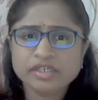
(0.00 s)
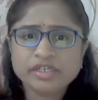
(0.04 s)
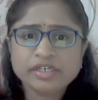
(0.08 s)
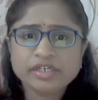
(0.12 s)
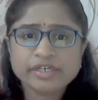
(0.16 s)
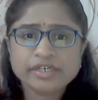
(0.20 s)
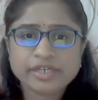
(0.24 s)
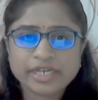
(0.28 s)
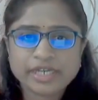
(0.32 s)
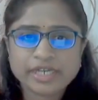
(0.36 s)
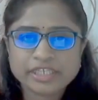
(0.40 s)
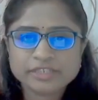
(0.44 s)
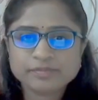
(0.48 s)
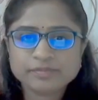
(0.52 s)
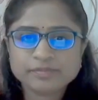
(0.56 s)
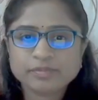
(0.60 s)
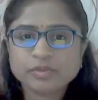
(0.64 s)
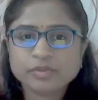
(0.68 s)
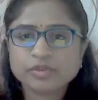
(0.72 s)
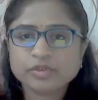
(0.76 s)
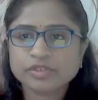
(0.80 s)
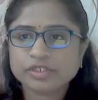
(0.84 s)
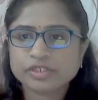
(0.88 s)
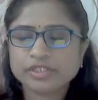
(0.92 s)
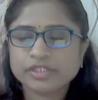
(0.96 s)

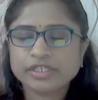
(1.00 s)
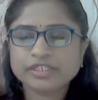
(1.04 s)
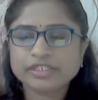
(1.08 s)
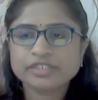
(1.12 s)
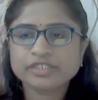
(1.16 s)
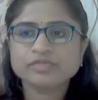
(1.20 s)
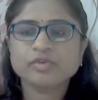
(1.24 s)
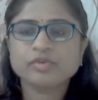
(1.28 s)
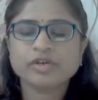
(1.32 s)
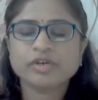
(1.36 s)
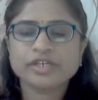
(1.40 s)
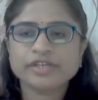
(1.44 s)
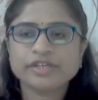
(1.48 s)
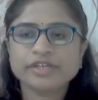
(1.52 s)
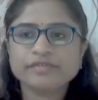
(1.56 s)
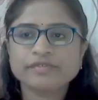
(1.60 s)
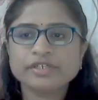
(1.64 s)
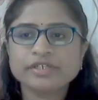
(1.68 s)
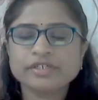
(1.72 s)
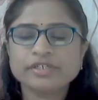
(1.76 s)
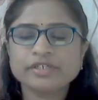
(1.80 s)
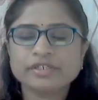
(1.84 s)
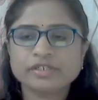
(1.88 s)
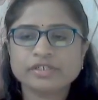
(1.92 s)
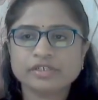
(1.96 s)
Transport, that is
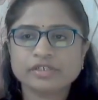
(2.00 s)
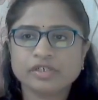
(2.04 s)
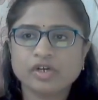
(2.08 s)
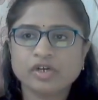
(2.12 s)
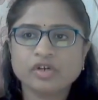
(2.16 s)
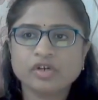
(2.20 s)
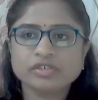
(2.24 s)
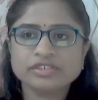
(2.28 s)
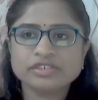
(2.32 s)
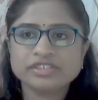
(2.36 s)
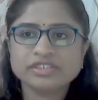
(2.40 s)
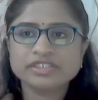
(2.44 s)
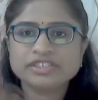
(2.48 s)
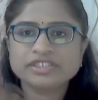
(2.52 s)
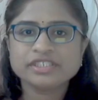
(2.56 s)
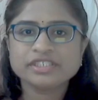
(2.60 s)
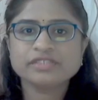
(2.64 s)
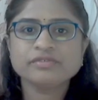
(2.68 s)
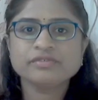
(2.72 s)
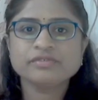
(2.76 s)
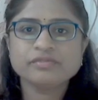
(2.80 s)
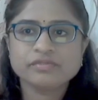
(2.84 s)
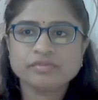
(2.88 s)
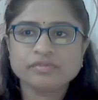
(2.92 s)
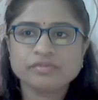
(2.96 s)
whatever
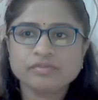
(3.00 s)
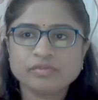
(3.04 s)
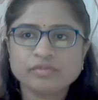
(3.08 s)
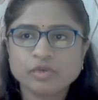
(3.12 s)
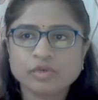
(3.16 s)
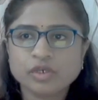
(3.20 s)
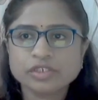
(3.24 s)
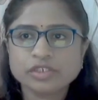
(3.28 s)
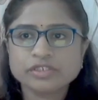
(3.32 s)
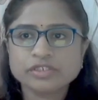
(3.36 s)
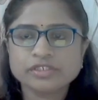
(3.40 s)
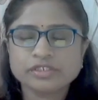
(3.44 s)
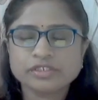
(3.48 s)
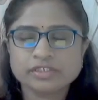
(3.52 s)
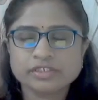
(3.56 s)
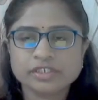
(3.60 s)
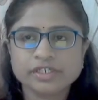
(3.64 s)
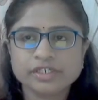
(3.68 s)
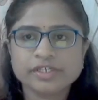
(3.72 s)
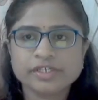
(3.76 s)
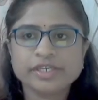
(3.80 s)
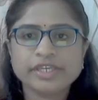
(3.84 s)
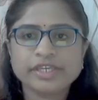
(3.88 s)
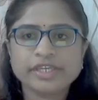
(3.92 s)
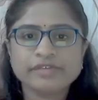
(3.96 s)
oxygen was
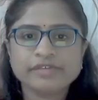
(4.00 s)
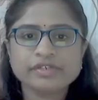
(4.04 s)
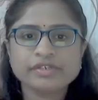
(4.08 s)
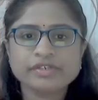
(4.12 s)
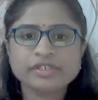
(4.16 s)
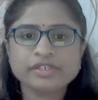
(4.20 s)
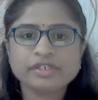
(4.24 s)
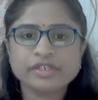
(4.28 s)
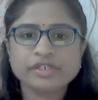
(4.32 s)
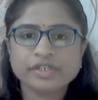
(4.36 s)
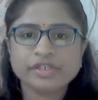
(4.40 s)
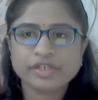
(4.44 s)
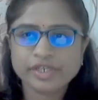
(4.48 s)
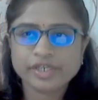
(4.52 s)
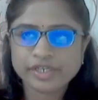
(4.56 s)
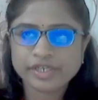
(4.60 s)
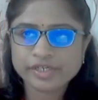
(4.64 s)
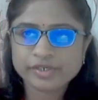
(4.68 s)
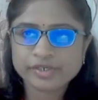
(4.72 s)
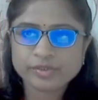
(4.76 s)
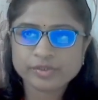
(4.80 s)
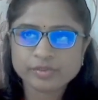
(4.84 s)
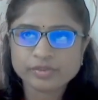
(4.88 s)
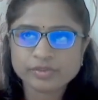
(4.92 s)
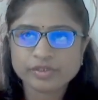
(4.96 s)
given
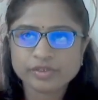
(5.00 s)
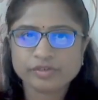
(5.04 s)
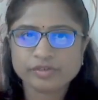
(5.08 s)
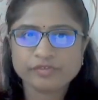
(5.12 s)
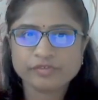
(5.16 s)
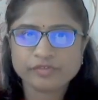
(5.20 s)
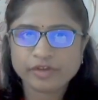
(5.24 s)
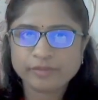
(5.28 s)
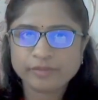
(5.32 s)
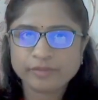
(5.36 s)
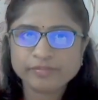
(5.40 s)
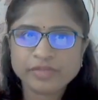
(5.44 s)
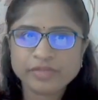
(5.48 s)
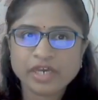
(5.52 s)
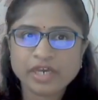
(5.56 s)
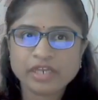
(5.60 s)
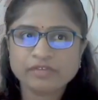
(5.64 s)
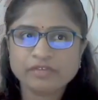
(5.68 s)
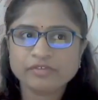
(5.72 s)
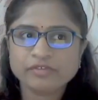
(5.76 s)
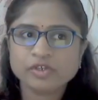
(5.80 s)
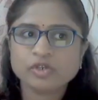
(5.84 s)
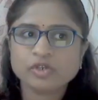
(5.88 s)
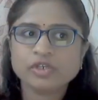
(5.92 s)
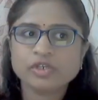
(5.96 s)
into the from the
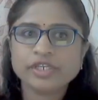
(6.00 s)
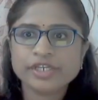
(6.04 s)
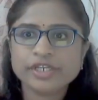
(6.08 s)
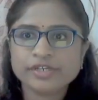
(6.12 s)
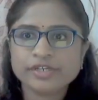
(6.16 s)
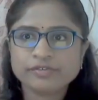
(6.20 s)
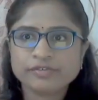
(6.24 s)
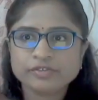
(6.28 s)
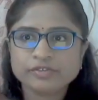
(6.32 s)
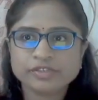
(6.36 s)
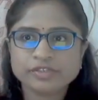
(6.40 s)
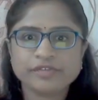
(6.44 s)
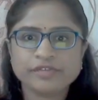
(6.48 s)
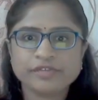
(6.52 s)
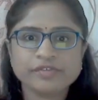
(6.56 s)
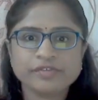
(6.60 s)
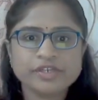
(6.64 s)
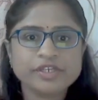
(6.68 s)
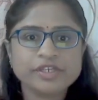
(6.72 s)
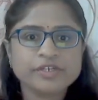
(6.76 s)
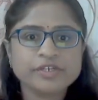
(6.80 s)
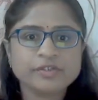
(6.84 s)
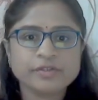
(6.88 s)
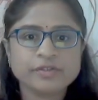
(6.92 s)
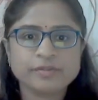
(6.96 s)
alveoli, it was
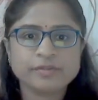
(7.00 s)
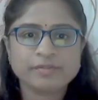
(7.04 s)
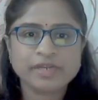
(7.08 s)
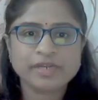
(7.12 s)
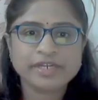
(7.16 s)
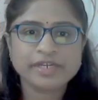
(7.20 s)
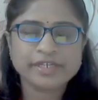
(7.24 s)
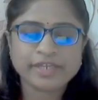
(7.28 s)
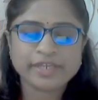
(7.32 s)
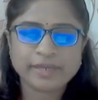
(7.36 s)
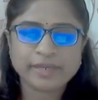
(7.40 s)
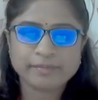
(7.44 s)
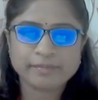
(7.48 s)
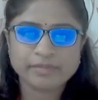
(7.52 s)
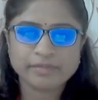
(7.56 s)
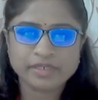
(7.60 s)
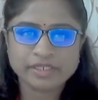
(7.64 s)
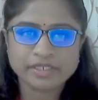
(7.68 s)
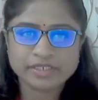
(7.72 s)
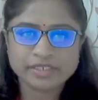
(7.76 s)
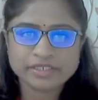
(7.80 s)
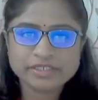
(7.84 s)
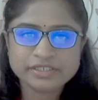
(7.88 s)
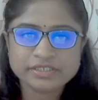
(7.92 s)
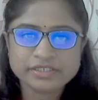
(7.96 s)
given into the blood
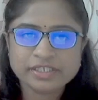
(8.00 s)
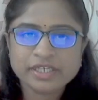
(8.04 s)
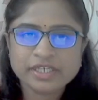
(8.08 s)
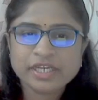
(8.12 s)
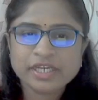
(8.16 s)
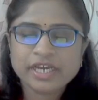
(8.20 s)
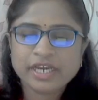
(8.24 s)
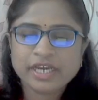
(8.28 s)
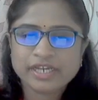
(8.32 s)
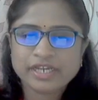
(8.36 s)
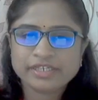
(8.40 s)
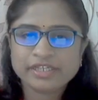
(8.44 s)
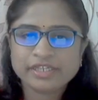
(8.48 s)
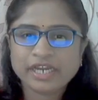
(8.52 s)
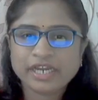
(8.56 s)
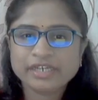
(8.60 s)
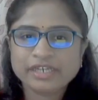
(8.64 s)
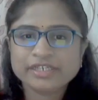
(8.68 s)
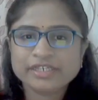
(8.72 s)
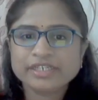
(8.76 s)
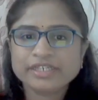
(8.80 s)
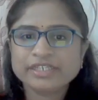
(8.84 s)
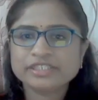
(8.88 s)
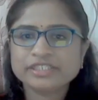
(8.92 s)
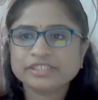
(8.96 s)
capillaries and
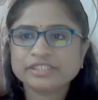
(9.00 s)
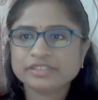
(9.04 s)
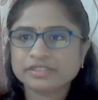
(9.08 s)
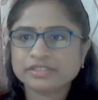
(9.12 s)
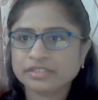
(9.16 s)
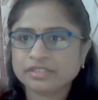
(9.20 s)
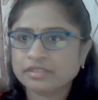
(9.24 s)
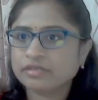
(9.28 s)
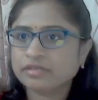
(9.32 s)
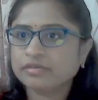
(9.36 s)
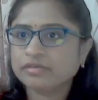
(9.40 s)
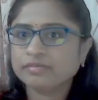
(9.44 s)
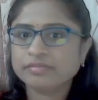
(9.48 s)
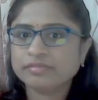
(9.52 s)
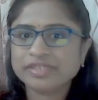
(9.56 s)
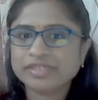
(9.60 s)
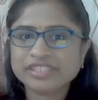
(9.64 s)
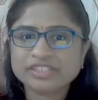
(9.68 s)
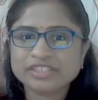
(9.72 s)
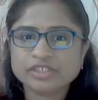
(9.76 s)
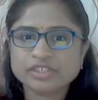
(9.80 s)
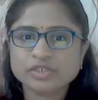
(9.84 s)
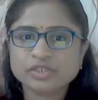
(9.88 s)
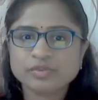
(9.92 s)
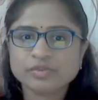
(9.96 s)
that gets
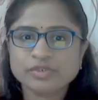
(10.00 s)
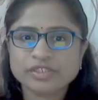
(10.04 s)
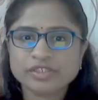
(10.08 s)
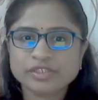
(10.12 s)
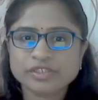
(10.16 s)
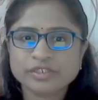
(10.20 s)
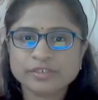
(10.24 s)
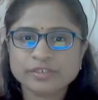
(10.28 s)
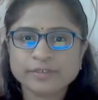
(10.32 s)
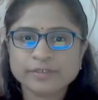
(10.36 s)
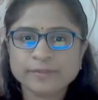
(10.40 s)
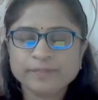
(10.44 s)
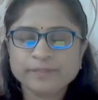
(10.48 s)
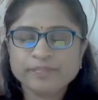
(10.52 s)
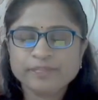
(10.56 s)
mixed with the